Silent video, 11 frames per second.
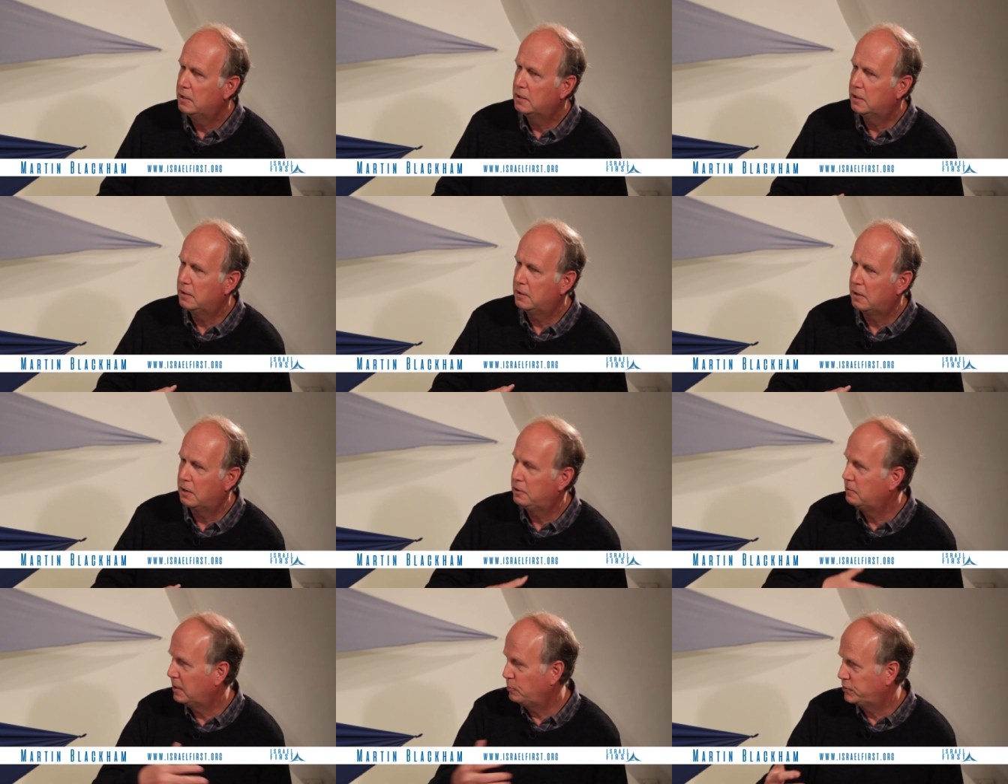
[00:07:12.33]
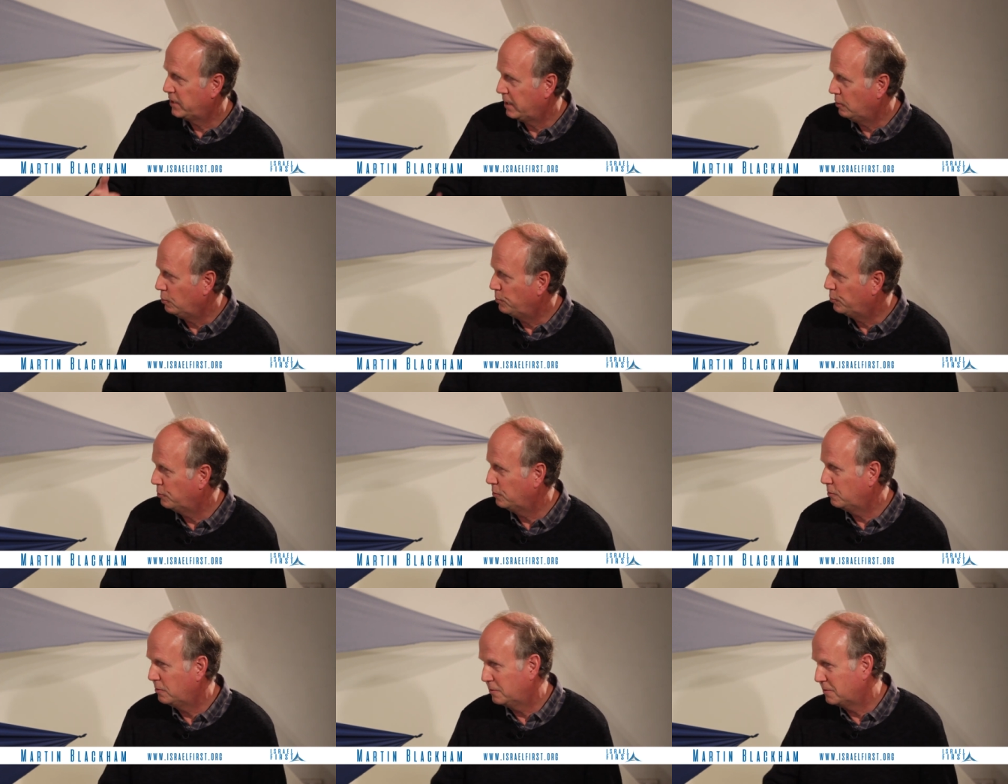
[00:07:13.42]
Uh, are you able to help?
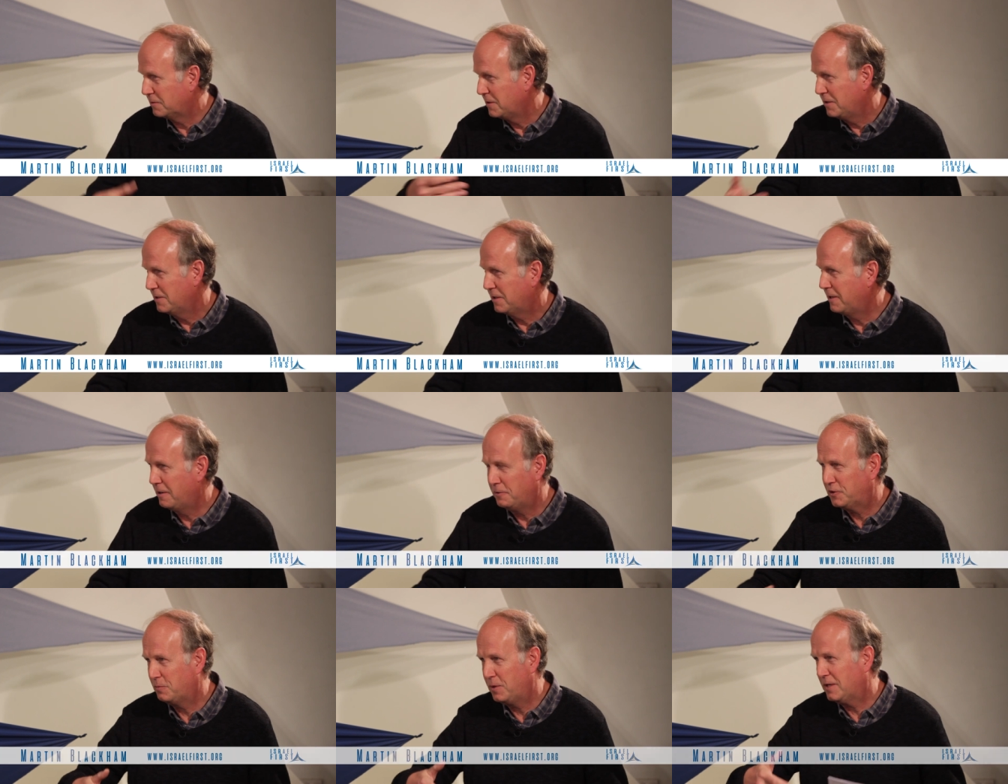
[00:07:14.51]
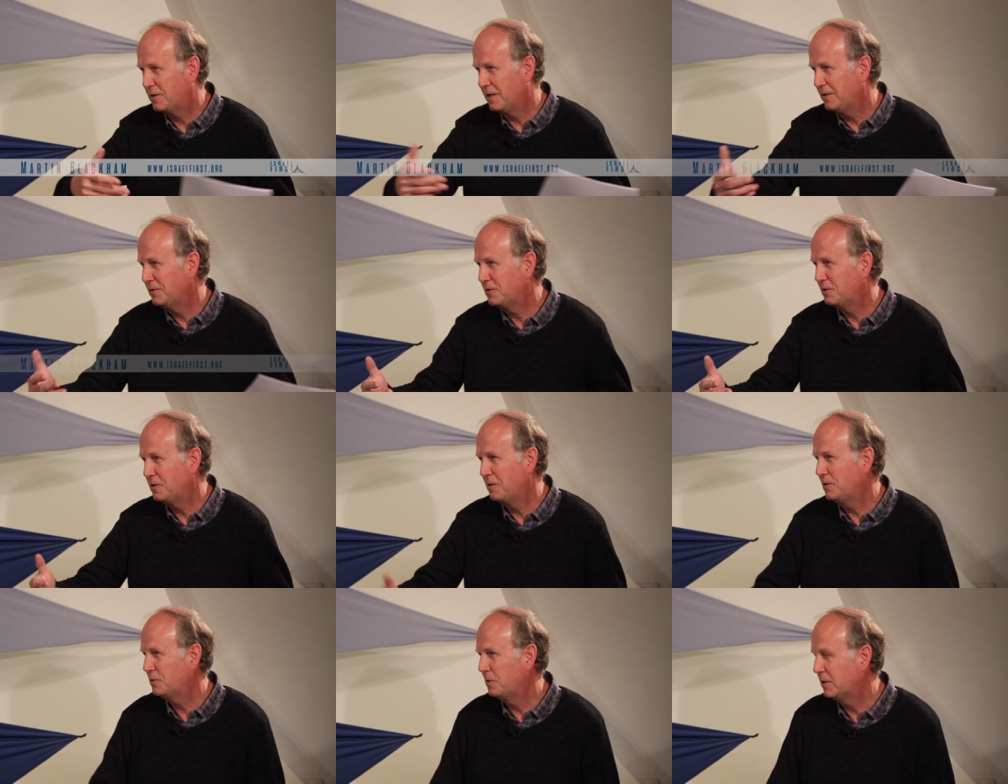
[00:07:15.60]
Or I know it's a big thing to go
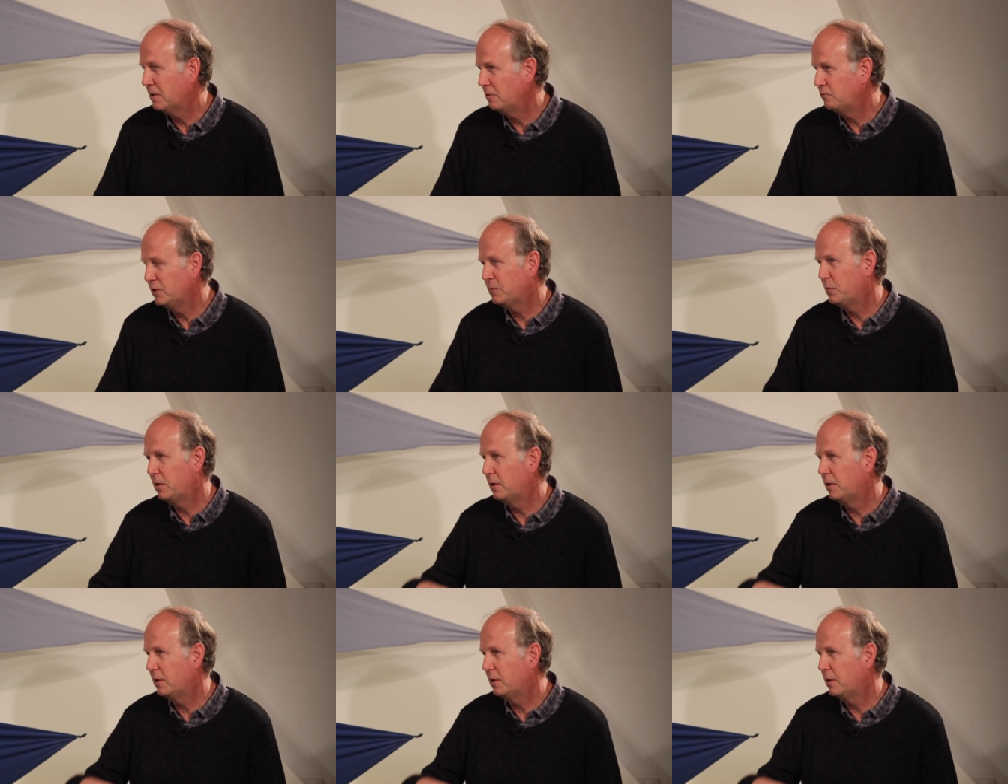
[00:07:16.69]
into other countries, but